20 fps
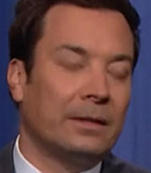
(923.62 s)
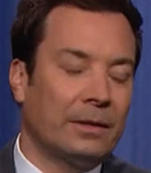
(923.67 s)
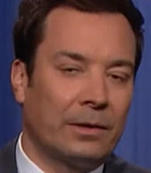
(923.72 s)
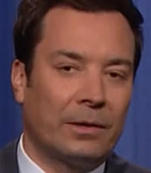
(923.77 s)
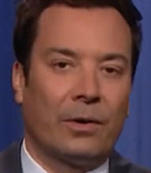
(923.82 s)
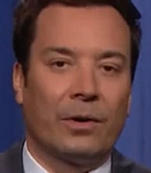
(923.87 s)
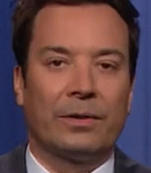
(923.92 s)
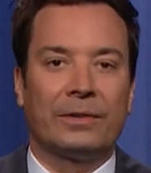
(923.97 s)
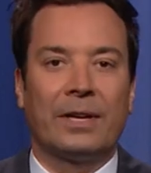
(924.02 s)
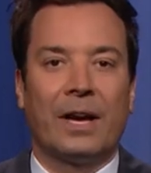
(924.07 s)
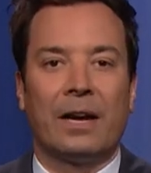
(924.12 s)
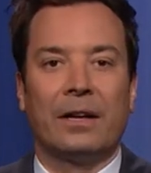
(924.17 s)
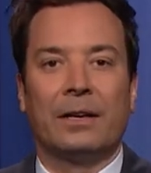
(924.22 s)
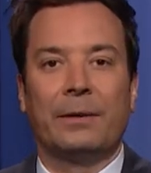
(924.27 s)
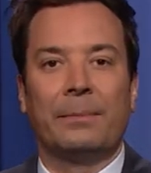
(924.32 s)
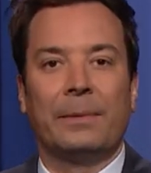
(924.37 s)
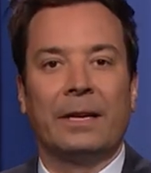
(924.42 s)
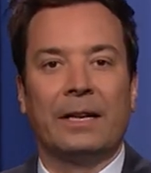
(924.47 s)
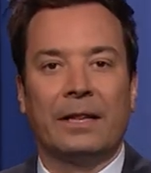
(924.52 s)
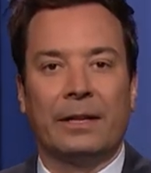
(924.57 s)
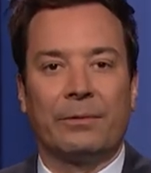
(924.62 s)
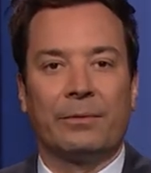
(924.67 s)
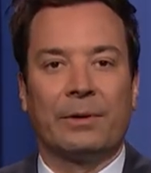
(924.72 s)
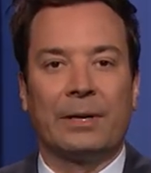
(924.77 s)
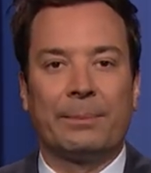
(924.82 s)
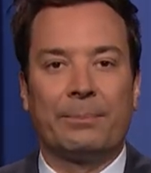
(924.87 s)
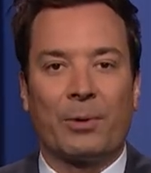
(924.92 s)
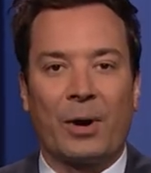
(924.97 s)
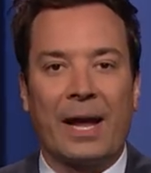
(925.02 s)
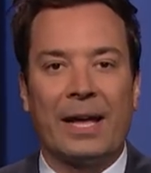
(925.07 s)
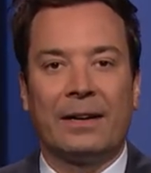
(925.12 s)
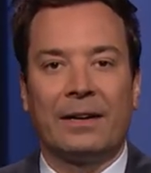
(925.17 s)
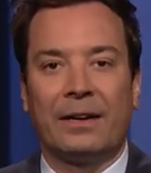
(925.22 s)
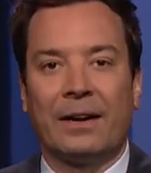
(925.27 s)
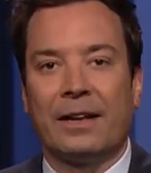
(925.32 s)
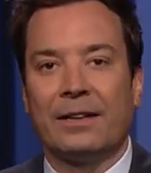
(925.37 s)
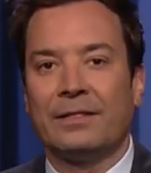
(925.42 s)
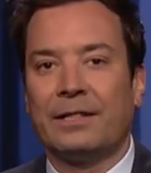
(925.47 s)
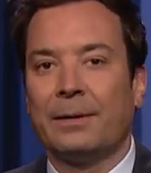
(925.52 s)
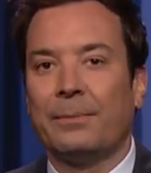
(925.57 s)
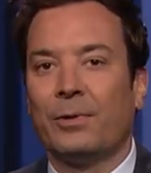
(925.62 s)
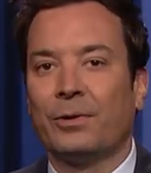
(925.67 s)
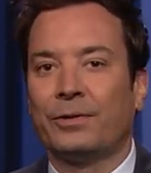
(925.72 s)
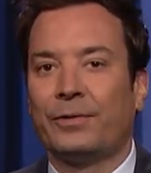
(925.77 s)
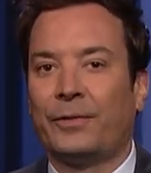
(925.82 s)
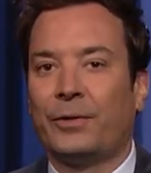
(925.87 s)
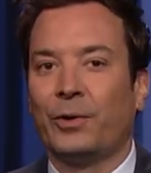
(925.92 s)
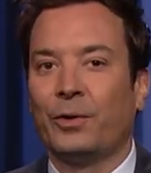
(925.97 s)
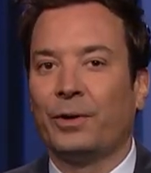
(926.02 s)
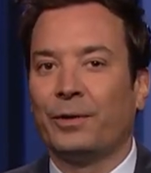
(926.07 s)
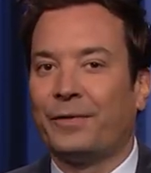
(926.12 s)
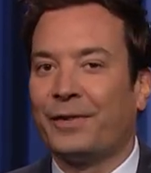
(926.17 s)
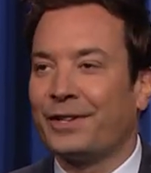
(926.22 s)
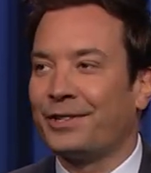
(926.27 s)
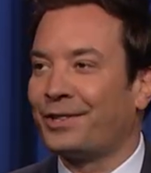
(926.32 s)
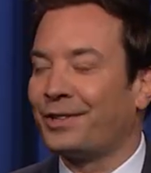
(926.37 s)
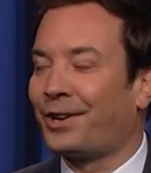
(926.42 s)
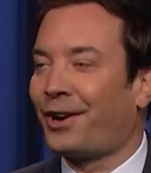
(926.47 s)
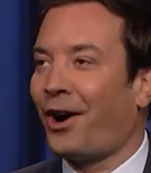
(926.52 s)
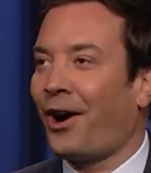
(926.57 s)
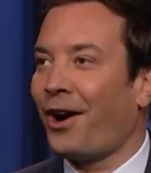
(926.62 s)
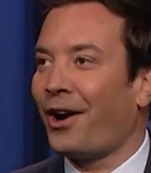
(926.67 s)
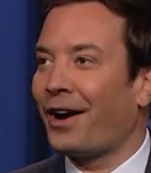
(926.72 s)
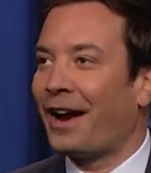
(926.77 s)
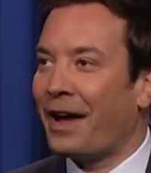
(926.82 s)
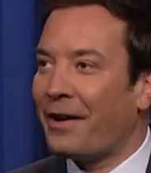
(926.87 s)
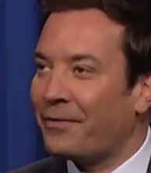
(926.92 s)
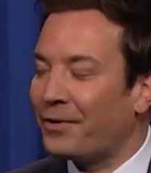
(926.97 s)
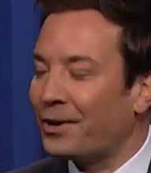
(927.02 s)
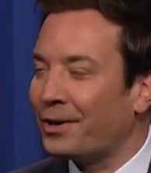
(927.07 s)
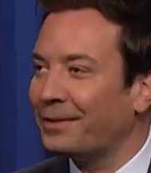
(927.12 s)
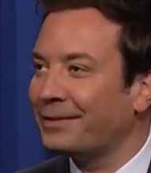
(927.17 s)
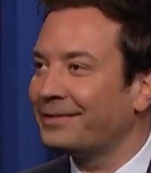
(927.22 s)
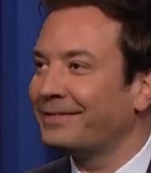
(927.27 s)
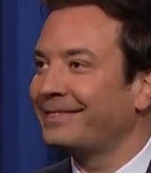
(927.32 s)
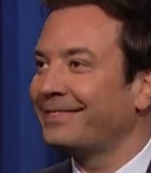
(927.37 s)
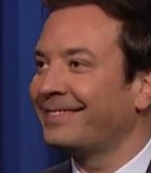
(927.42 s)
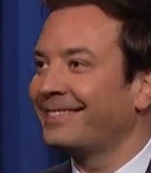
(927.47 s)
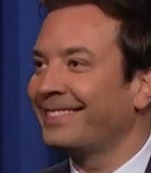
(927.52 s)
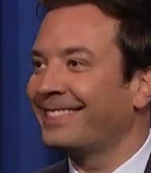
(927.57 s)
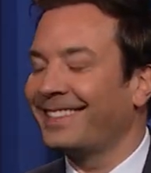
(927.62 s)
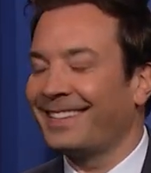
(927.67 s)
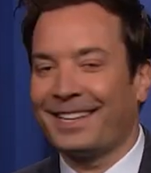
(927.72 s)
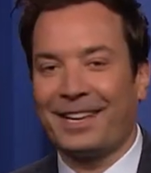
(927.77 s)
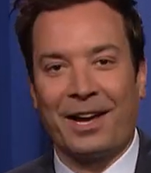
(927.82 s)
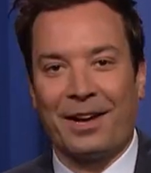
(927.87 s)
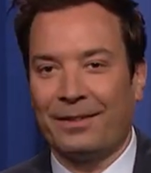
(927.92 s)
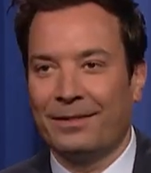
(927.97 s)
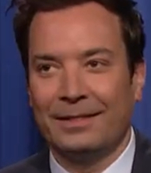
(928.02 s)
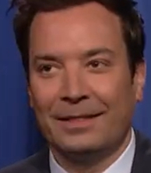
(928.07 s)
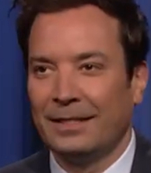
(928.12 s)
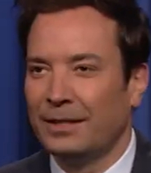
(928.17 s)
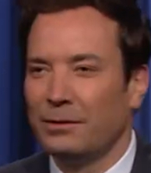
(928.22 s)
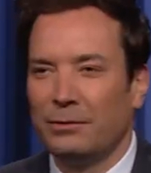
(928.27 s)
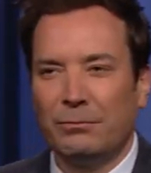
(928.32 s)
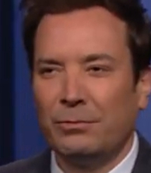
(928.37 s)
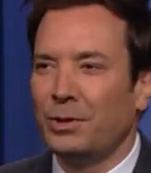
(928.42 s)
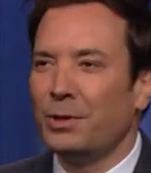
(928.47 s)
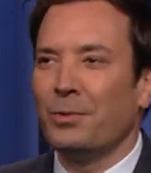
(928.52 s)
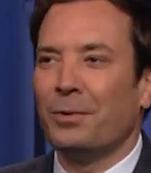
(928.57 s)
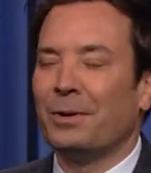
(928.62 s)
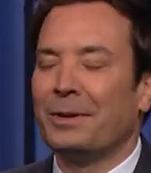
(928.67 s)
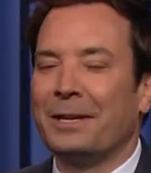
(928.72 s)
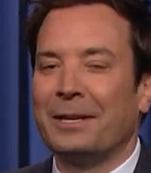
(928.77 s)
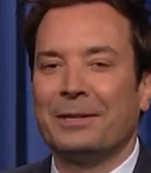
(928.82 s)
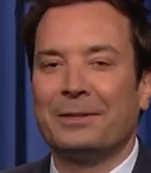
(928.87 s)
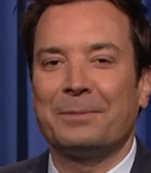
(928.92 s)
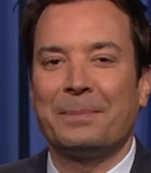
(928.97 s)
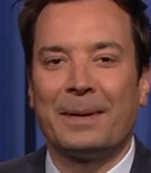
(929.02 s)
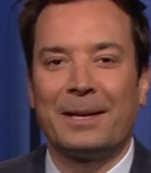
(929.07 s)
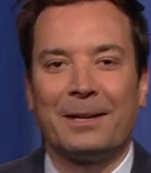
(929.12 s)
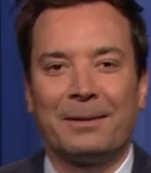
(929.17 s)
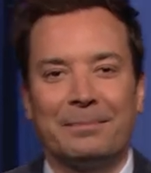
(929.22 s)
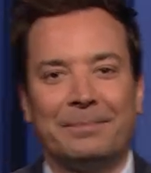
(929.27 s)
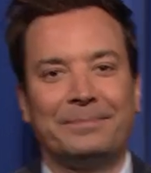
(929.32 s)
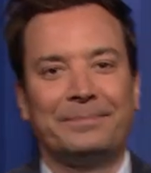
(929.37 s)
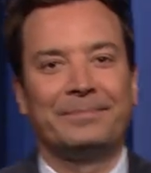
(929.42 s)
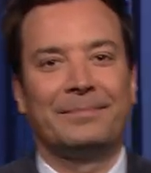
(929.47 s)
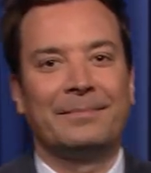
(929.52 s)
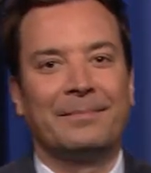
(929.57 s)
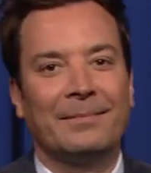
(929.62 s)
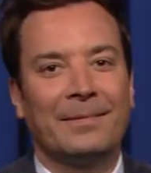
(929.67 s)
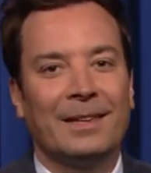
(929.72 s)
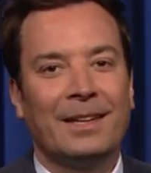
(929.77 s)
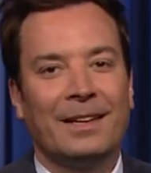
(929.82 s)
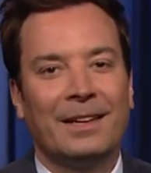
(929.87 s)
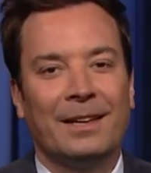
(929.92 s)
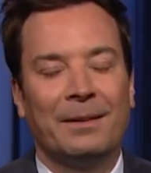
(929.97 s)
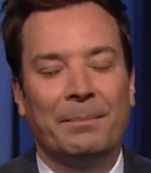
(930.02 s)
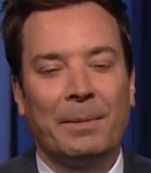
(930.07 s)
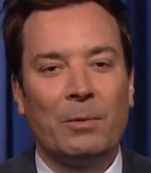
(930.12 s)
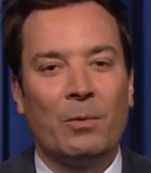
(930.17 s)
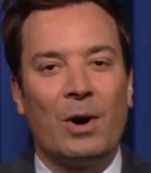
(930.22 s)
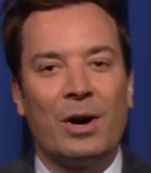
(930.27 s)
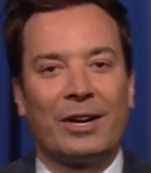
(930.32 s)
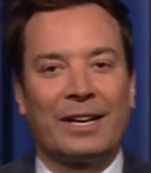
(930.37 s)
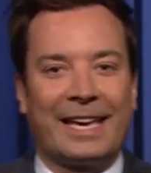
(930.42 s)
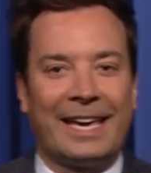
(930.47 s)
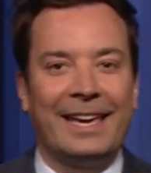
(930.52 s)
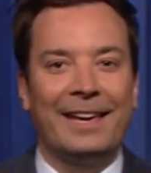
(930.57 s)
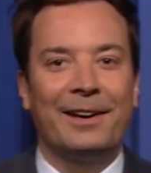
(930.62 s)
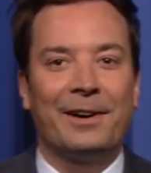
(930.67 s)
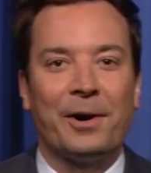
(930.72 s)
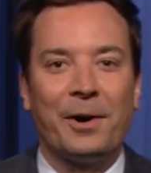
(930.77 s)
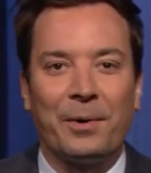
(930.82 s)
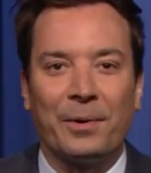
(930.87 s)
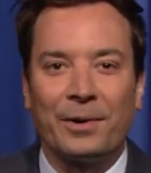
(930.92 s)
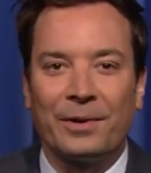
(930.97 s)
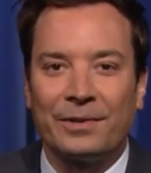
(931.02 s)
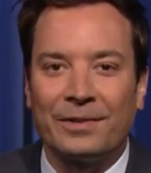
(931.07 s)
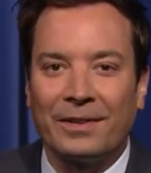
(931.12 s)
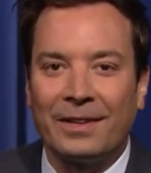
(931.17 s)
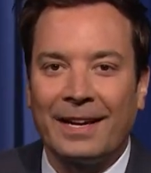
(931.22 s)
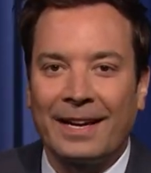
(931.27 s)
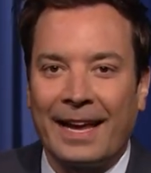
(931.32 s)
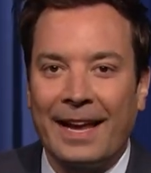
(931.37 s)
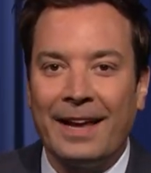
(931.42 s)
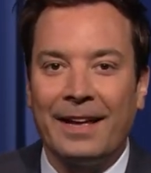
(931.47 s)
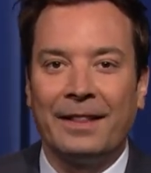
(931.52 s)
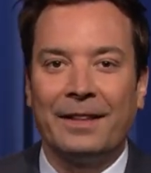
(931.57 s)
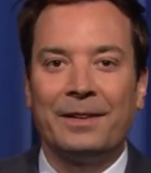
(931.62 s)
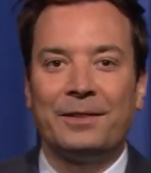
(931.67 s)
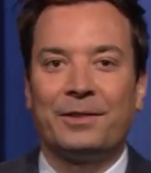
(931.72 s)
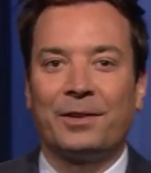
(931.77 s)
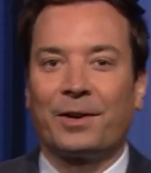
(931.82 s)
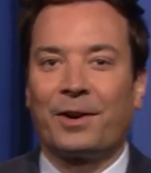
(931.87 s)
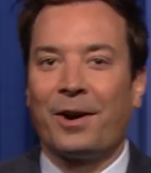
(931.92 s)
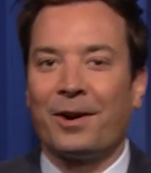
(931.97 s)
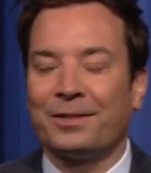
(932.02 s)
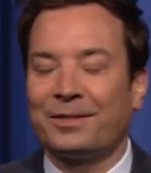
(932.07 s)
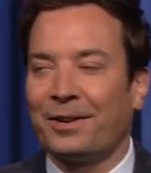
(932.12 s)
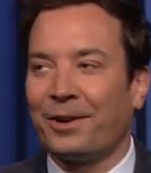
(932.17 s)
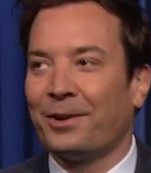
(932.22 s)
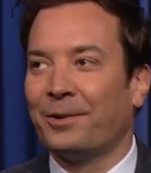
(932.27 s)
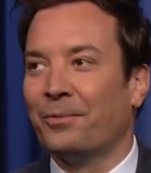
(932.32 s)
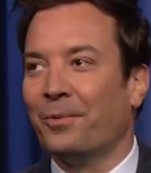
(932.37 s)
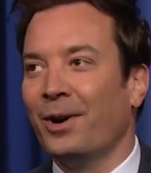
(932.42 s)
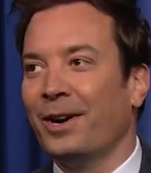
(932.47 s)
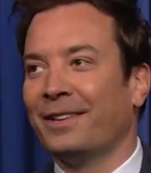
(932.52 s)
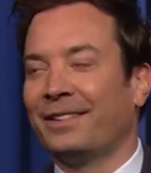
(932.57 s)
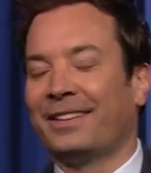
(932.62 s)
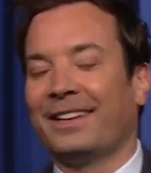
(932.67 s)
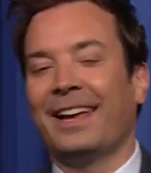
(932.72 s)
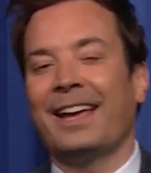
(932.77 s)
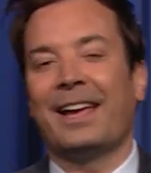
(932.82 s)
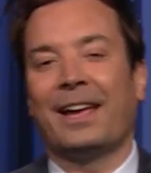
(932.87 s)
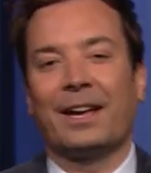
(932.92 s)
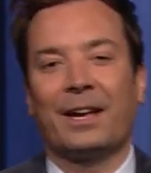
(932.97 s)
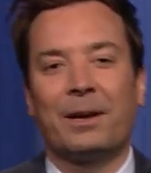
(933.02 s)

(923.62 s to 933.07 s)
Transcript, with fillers: Of course, Honda immediately rebranded it as the most fuel efficient car ever. you understand. Meanwhile, Kia owners are like, hey, at least your car started once. Hey.